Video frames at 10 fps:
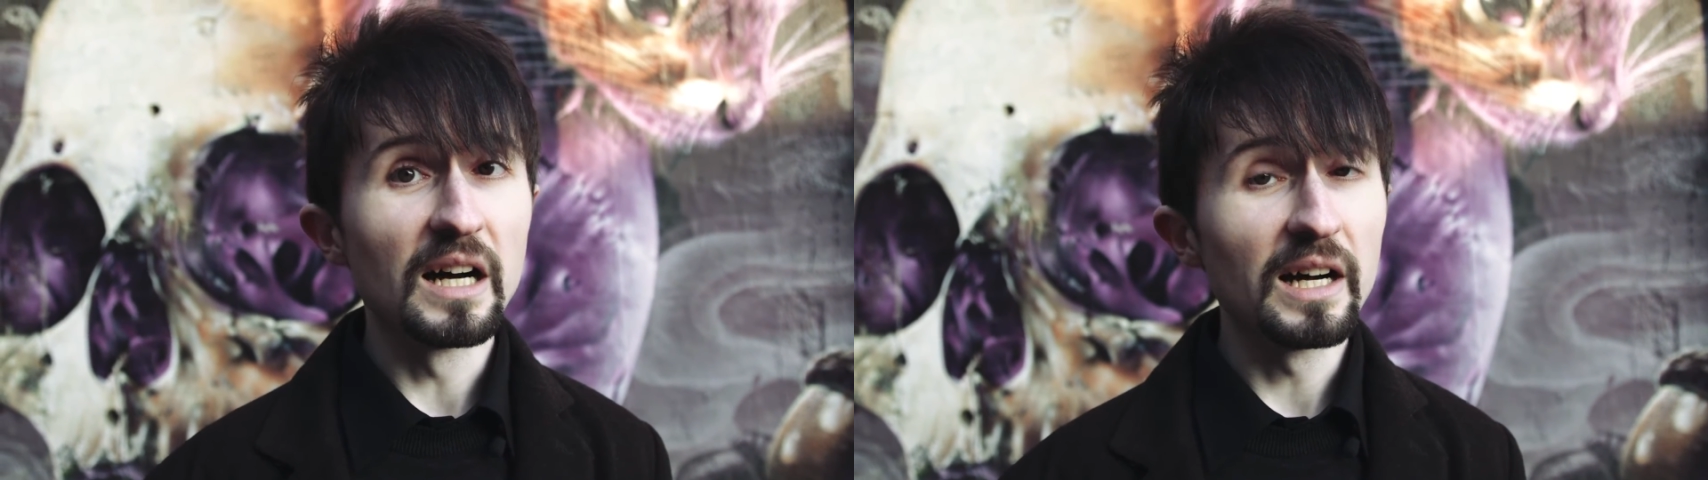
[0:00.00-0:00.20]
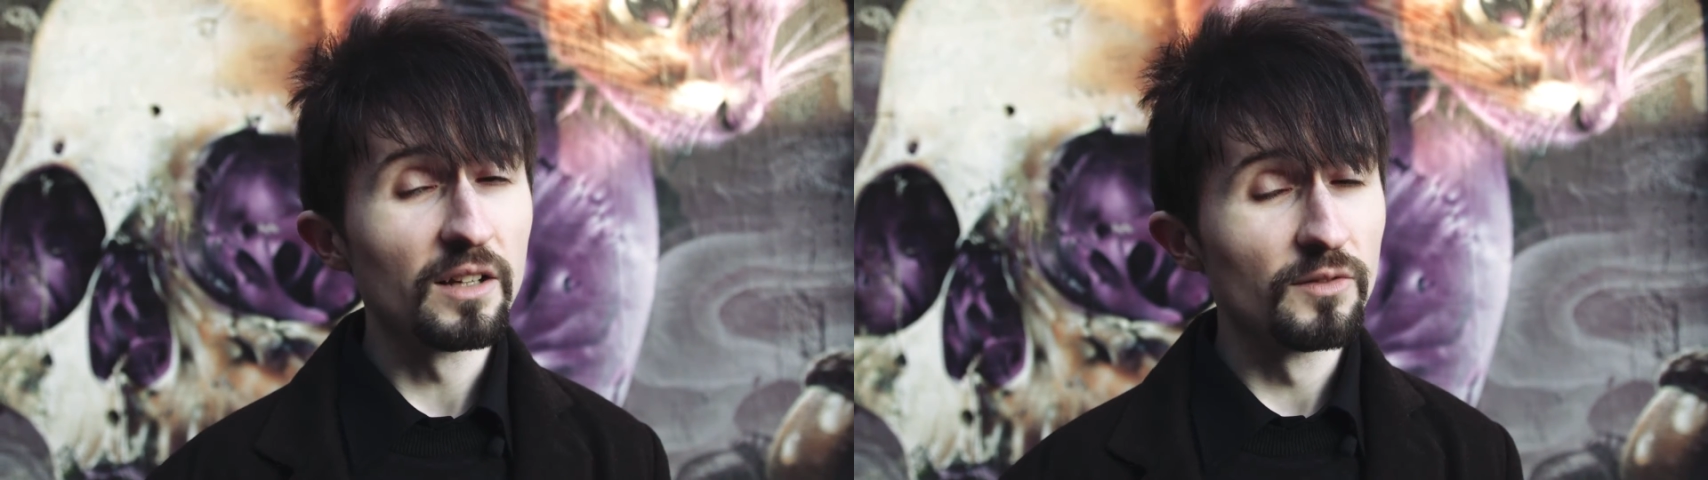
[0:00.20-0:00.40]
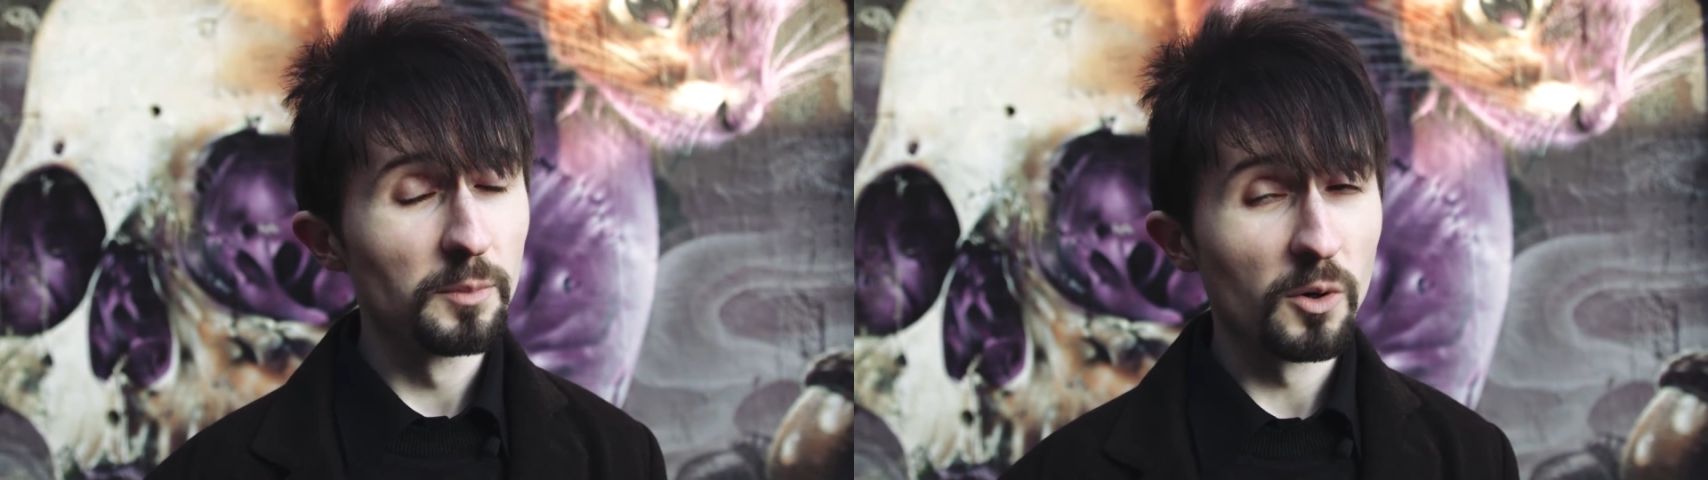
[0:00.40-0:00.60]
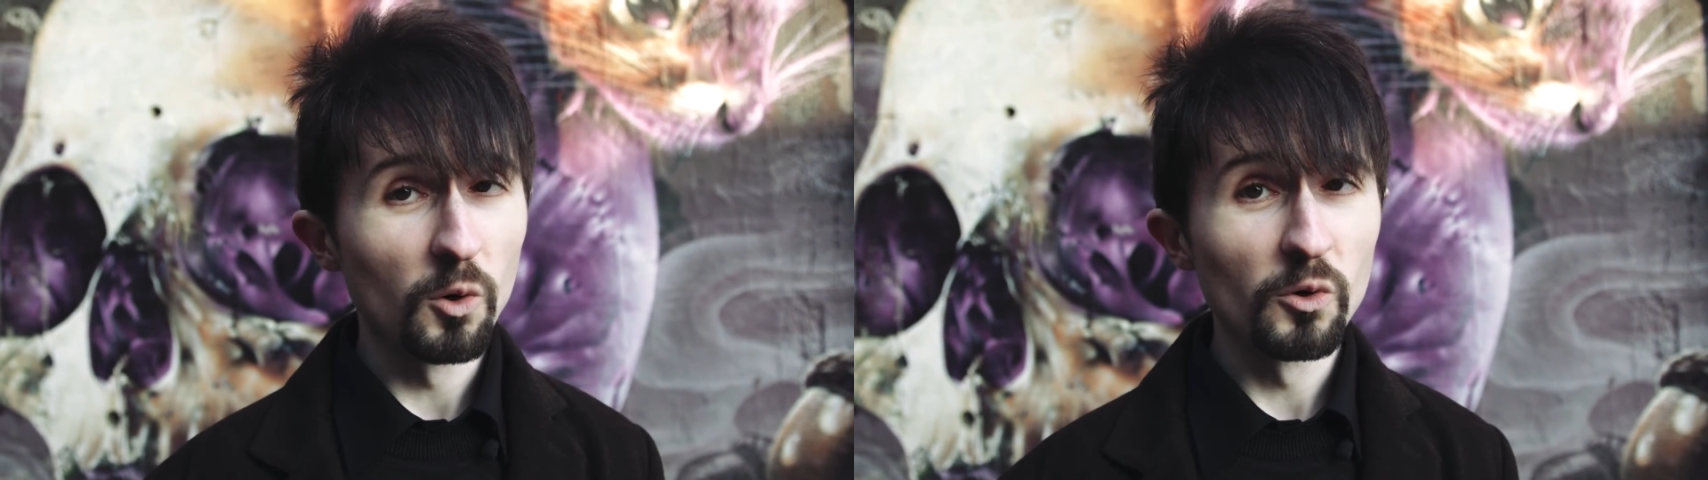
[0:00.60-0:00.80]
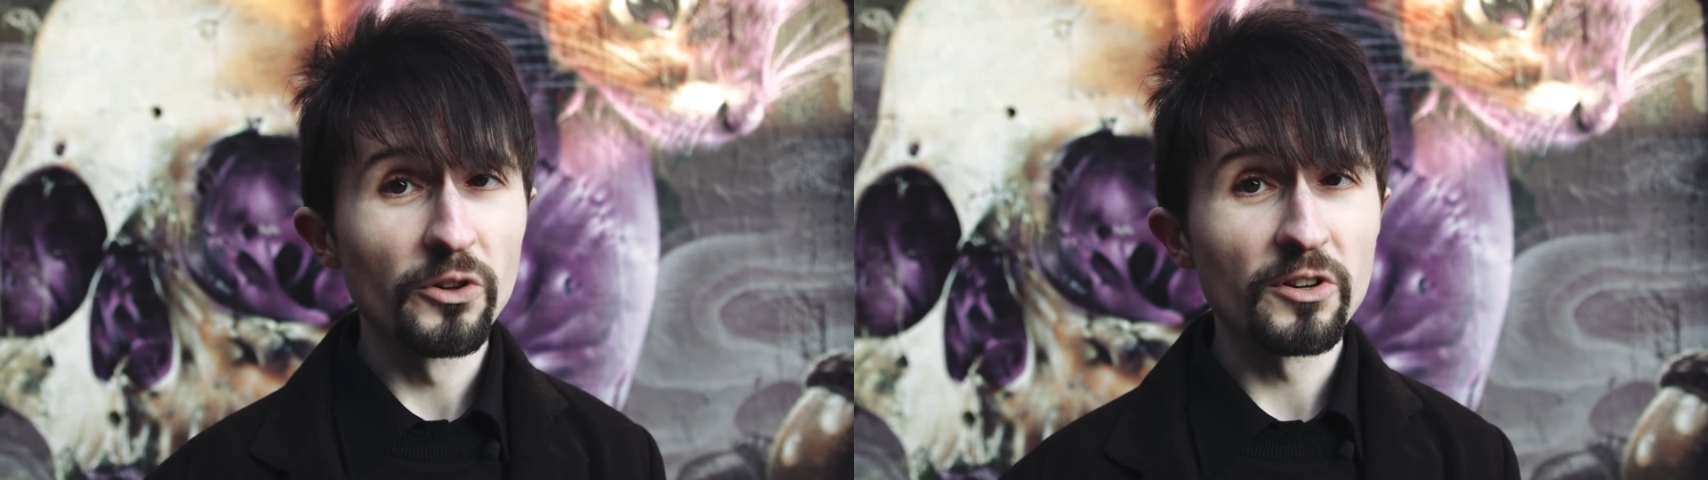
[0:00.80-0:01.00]
eye of the
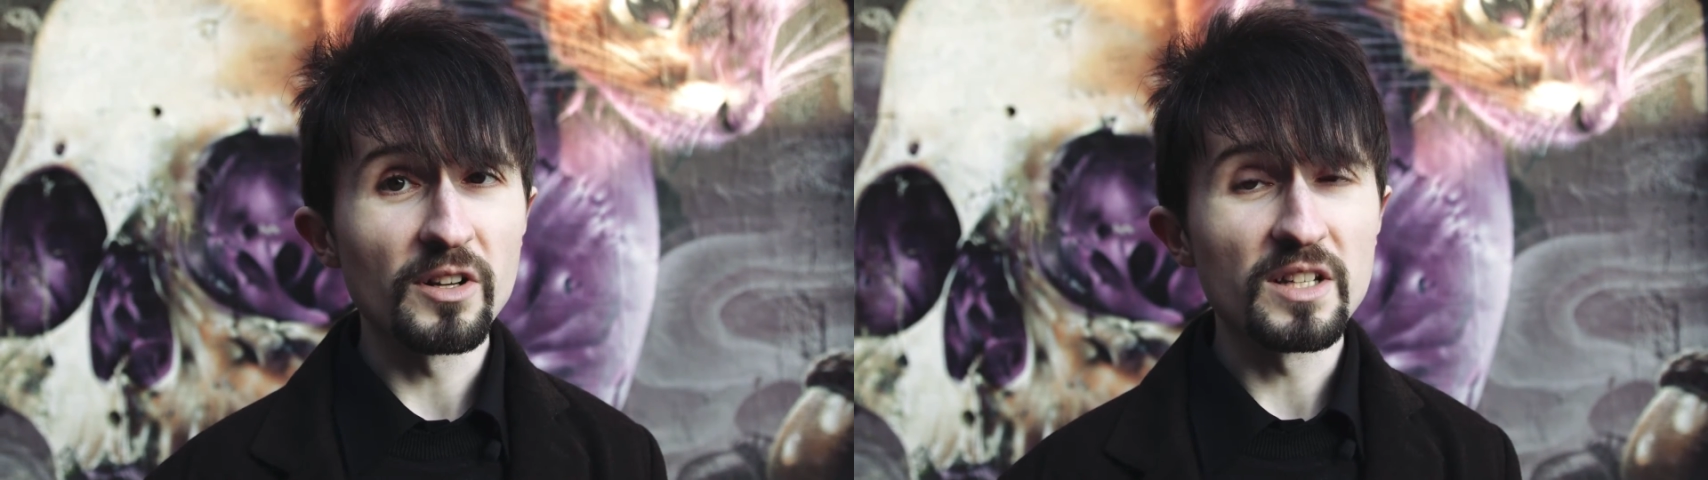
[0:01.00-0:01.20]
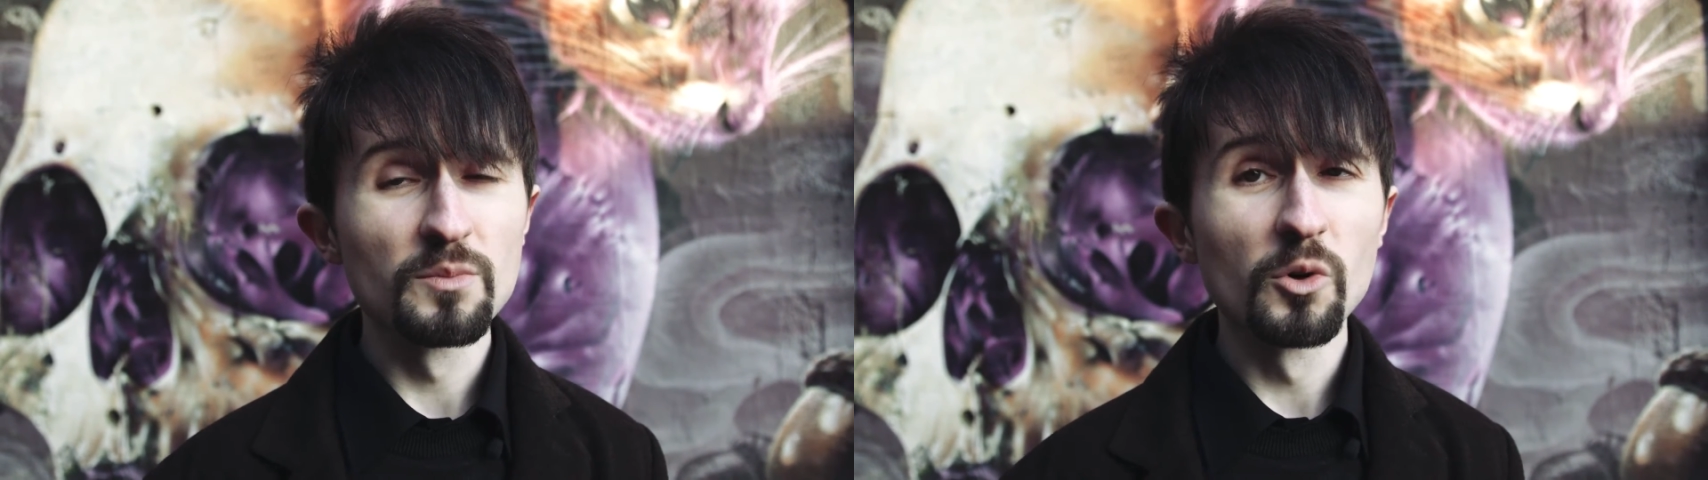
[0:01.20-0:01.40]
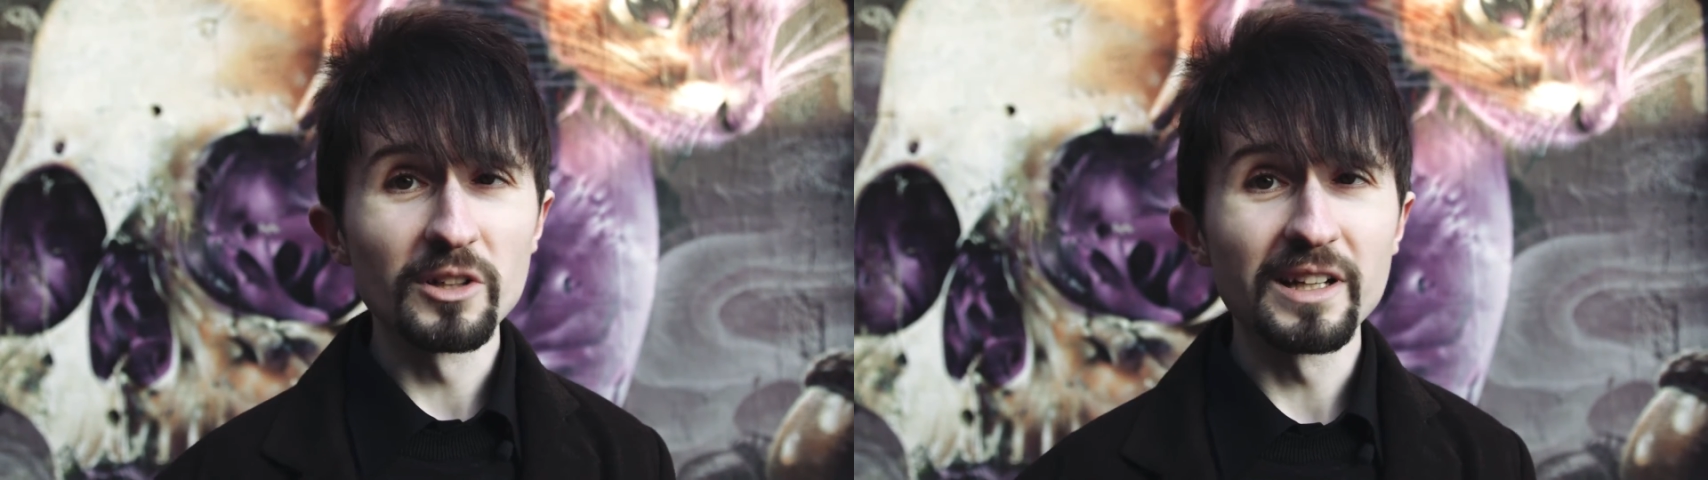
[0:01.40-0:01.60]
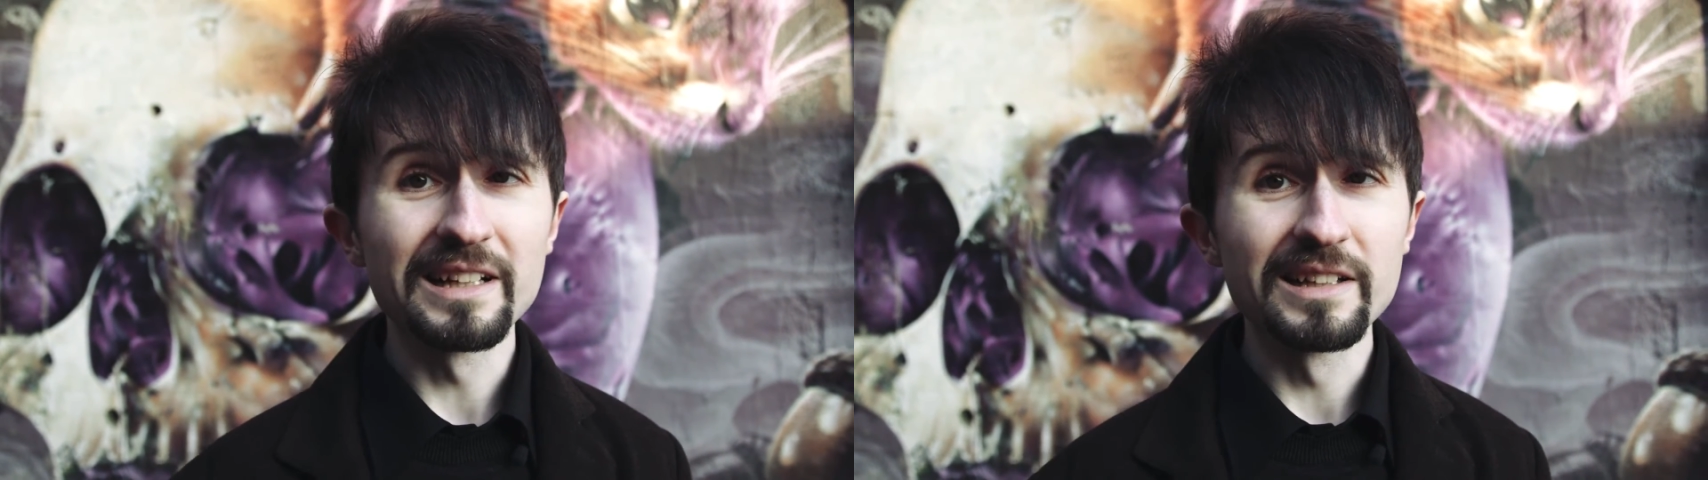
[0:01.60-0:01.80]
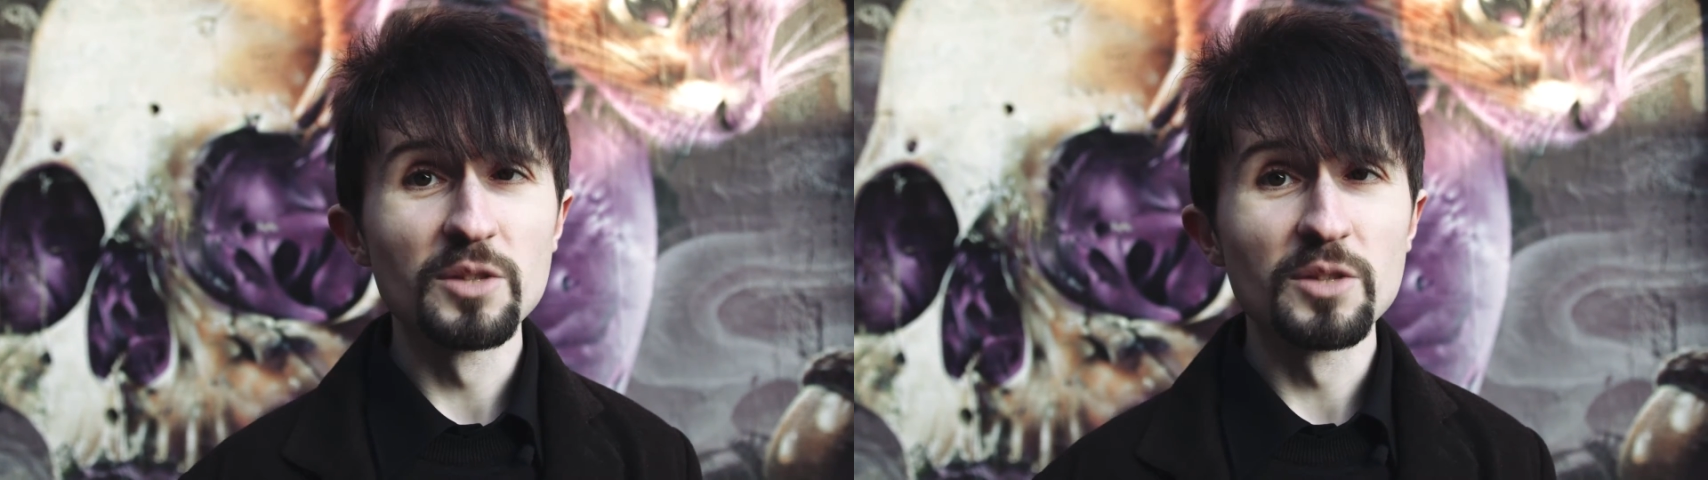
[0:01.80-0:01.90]
beholder is more likely